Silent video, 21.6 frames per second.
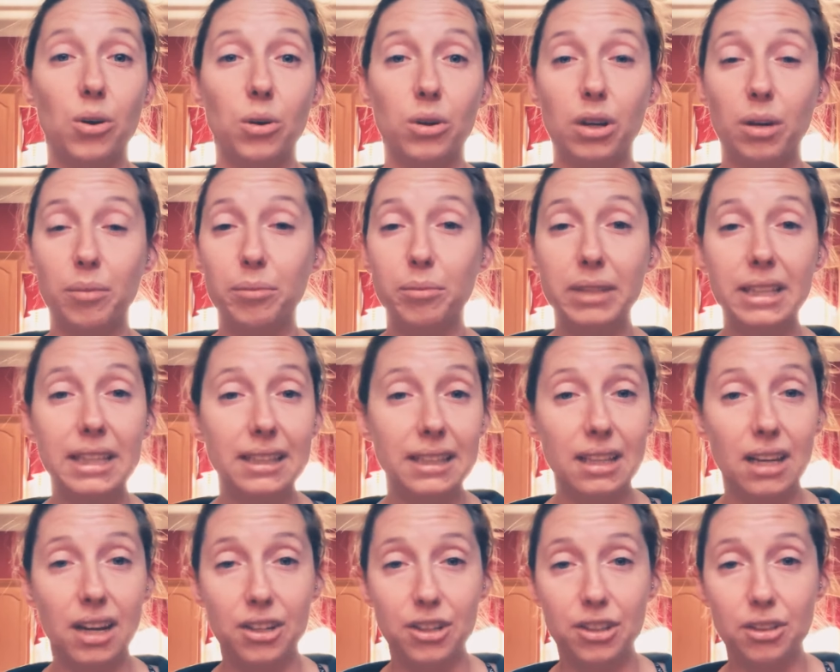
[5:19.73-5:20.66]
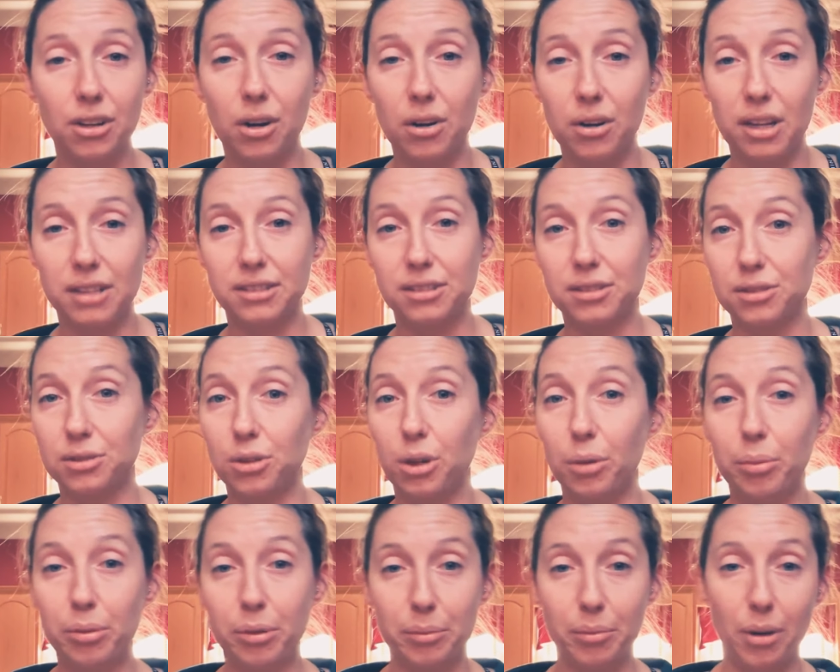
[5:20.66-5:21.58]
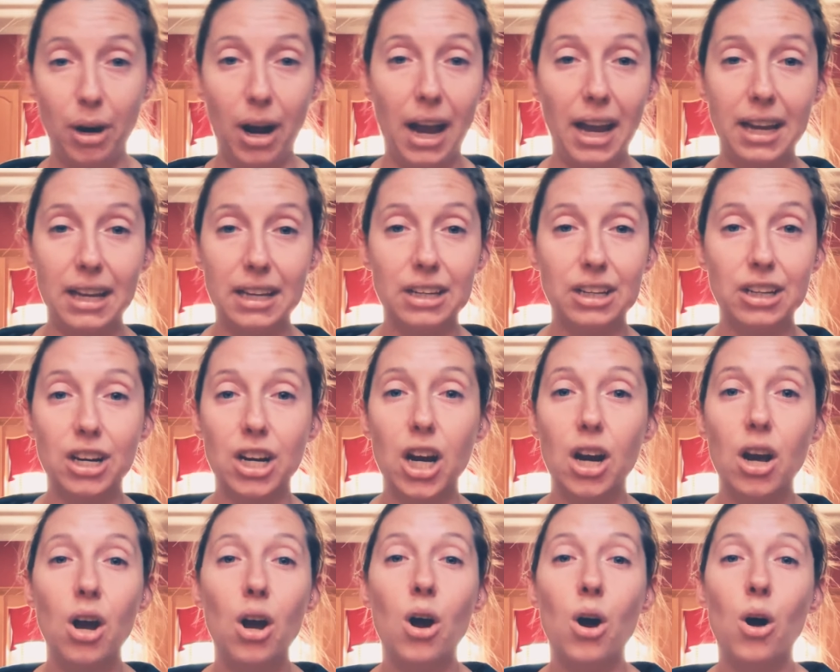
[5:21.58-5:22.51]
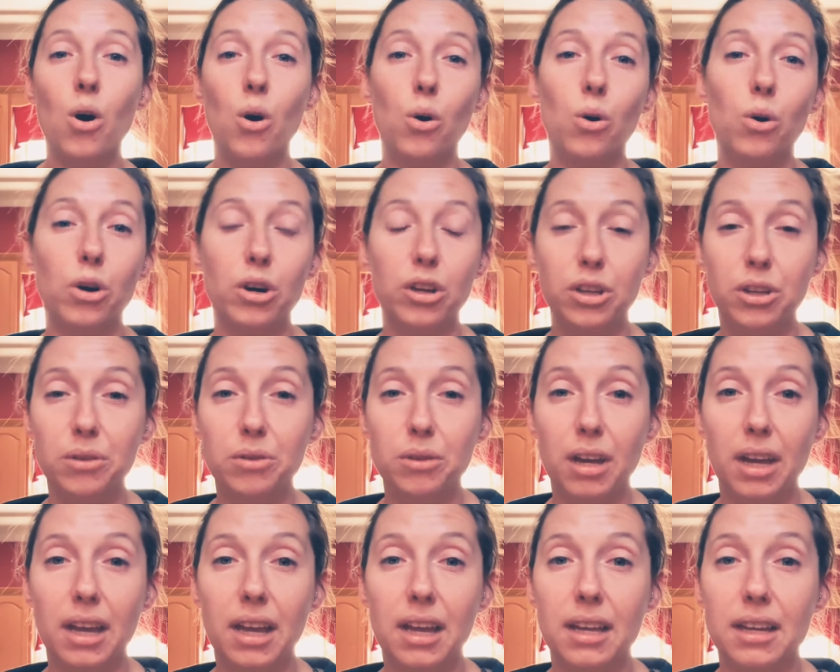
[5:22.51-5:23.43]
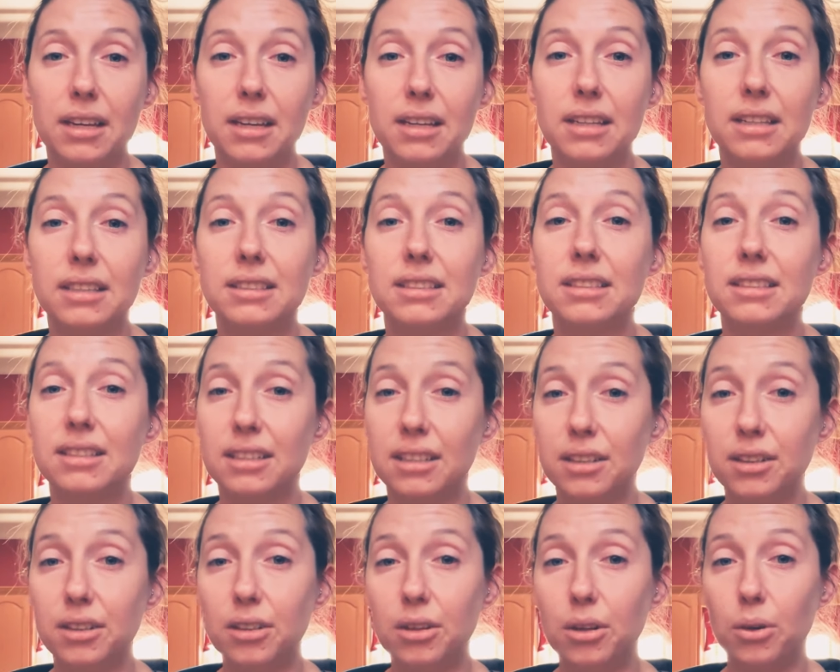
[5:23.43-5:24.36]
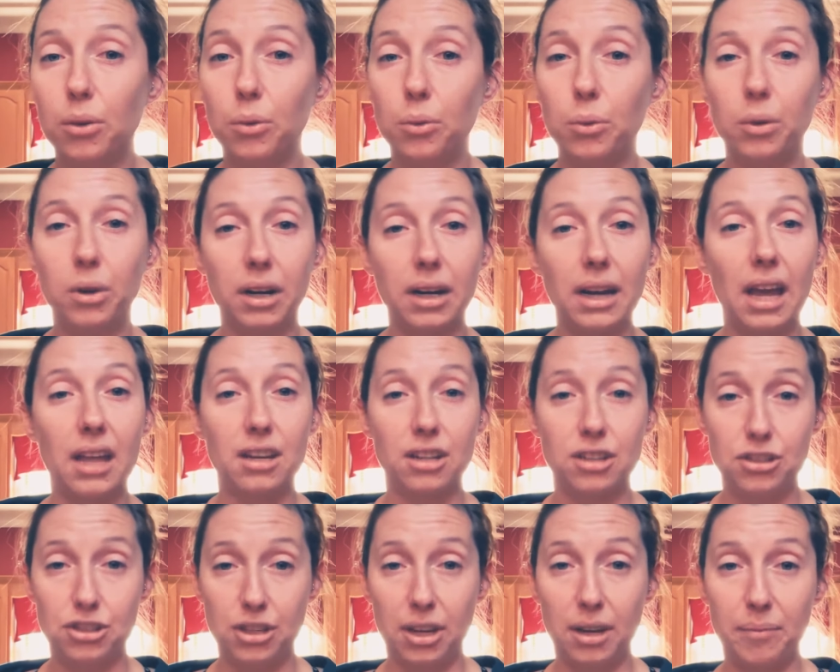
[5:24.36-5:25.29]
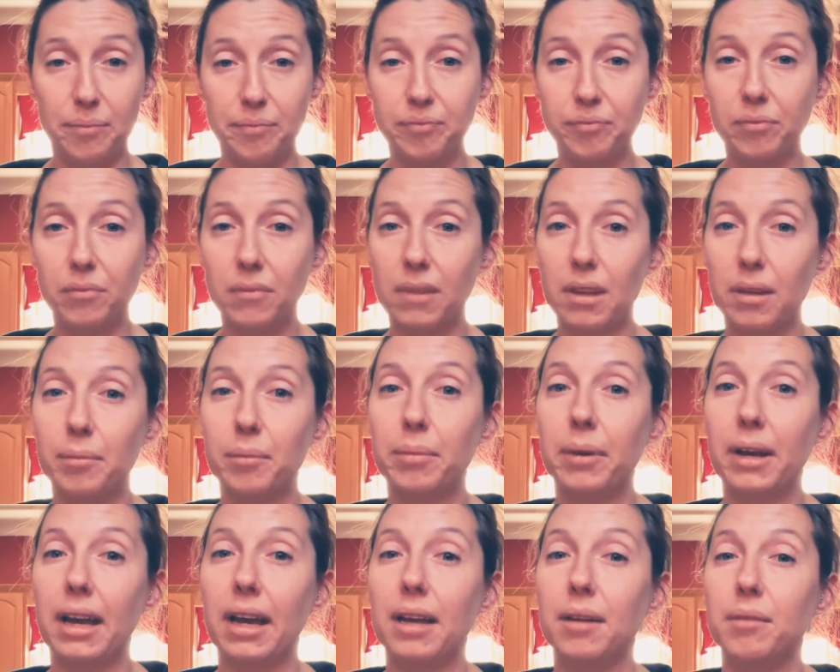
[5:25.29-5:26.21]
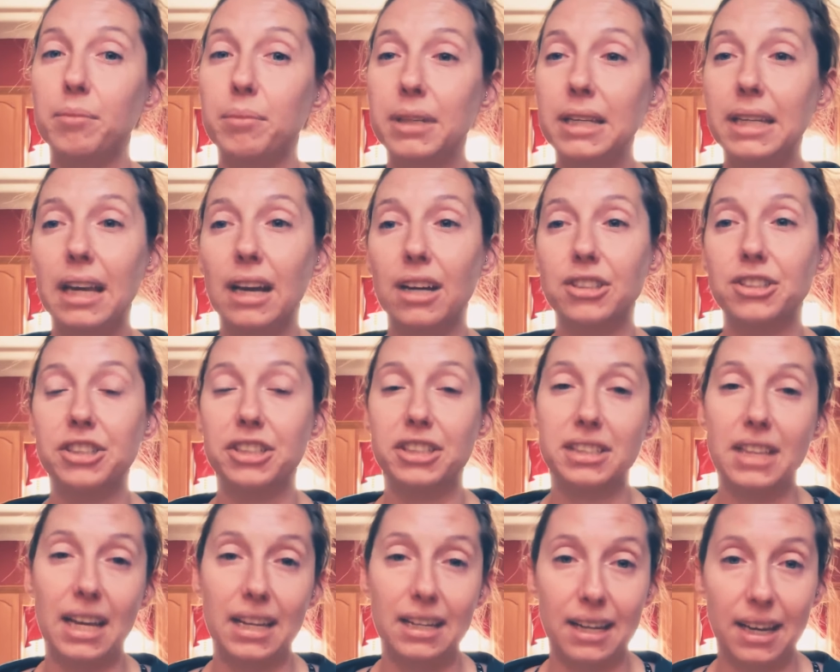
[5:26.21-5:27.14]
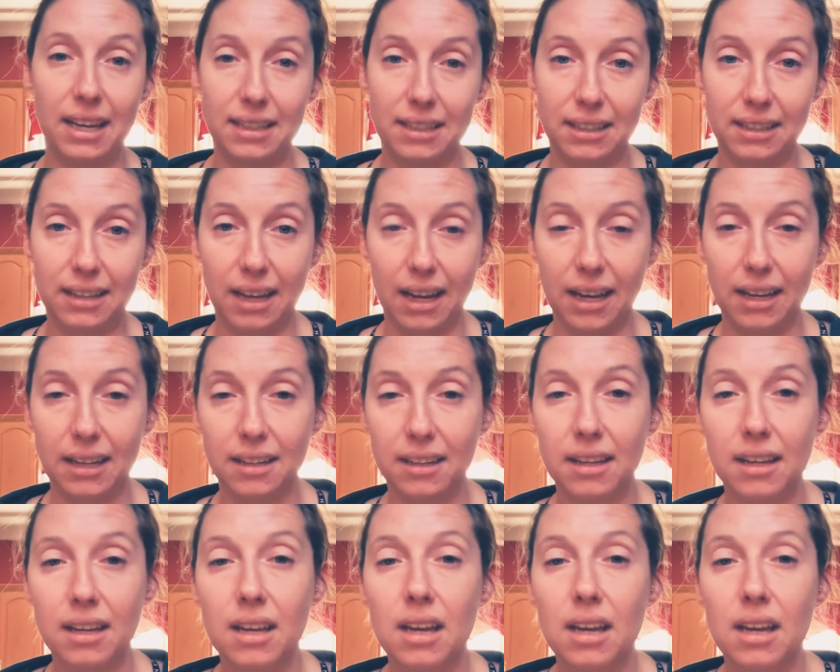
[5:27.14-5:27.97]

completely on your own as a sole proprietor, or you can still work at a gym but be under 1099.